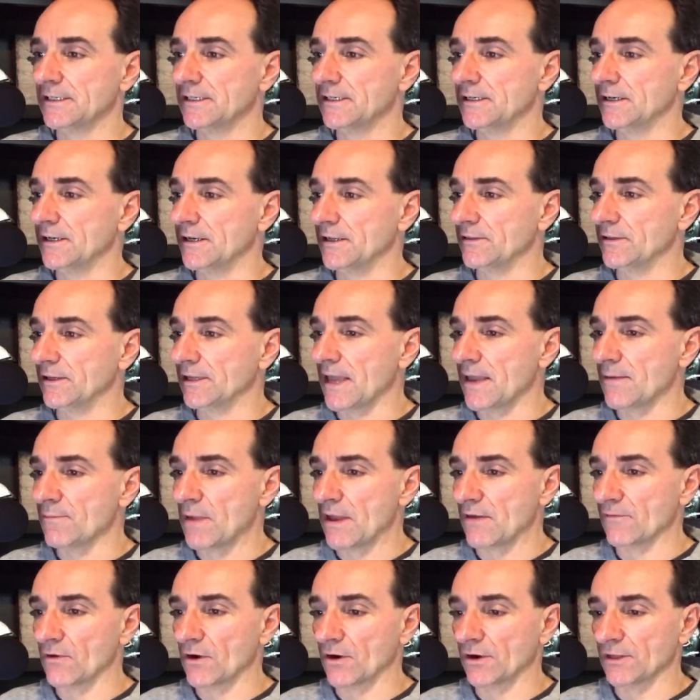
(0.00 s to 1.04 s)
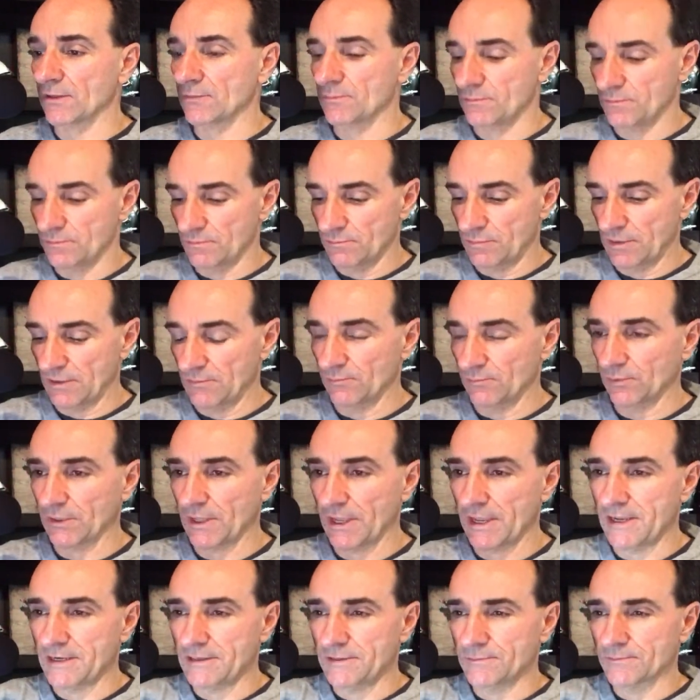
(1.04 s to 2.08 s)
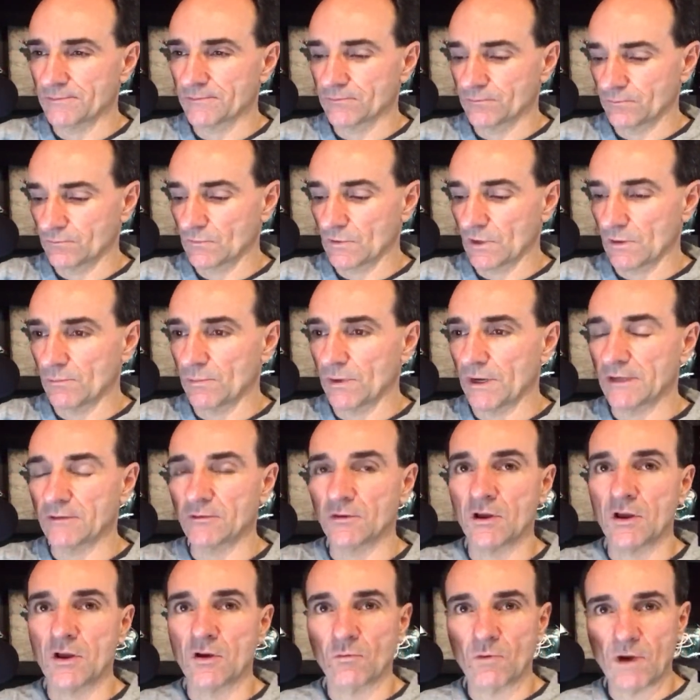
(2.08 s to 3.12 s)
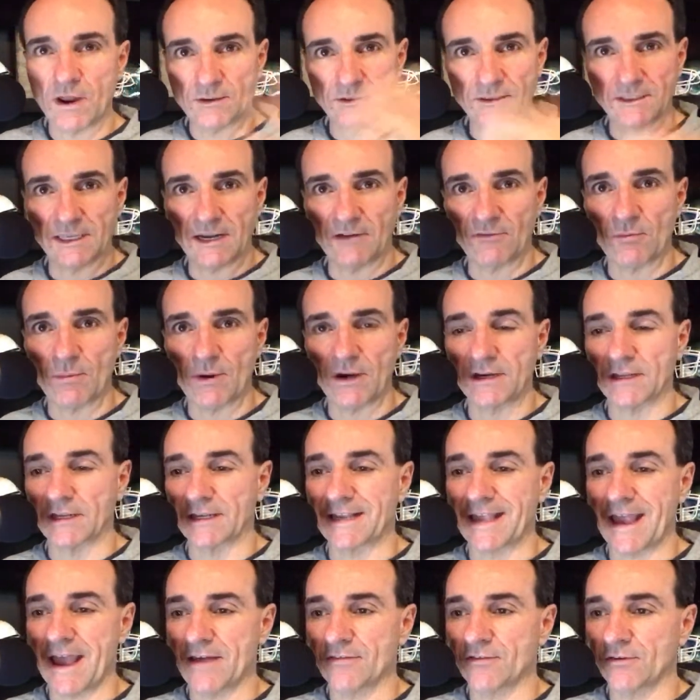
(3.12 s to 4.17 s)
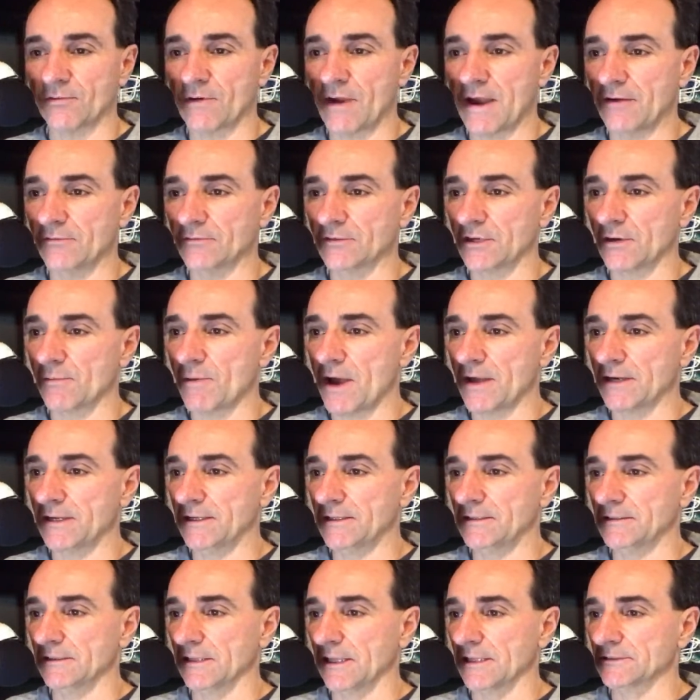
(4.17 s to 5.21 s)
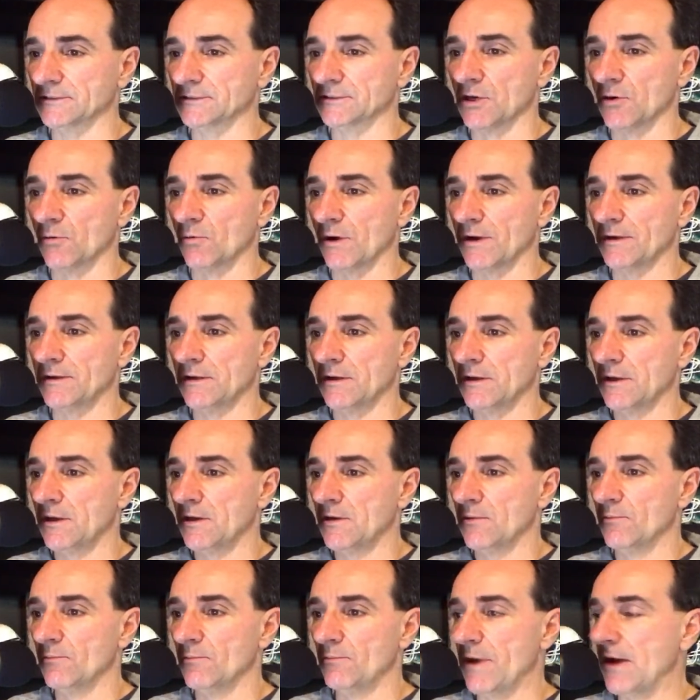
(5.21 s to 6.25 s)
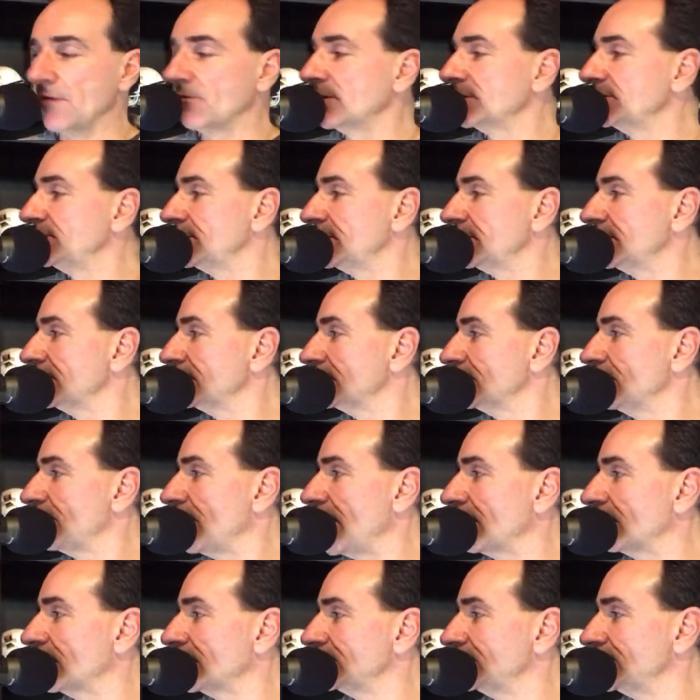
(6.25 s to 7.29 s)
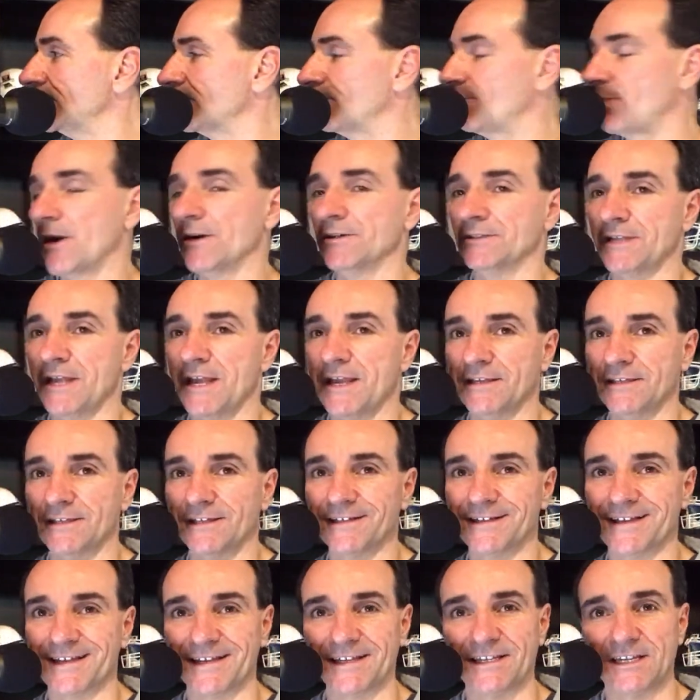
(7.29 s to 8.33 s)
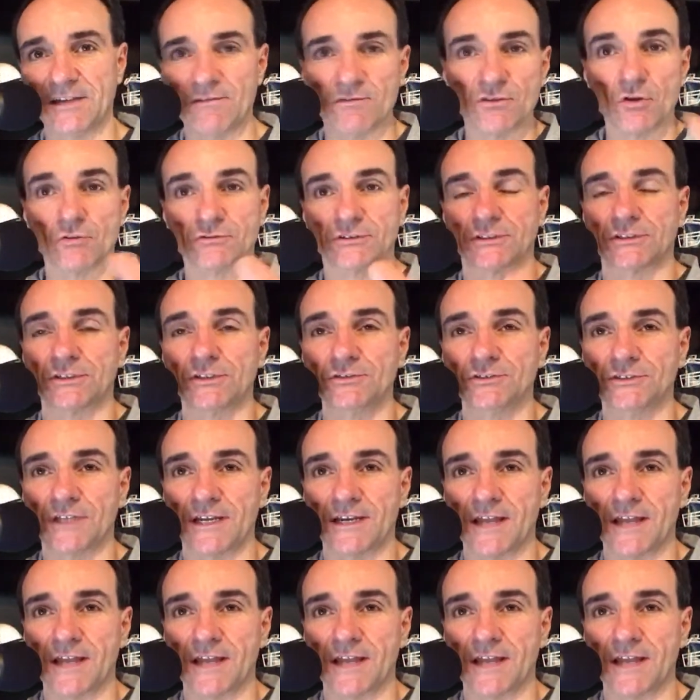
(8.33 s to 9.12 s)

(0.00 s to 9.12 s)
the game may have already been played. But want to get everybody to gather around. Come on in. Let us know what beverage you're partaking in. Even though it's a Tuesday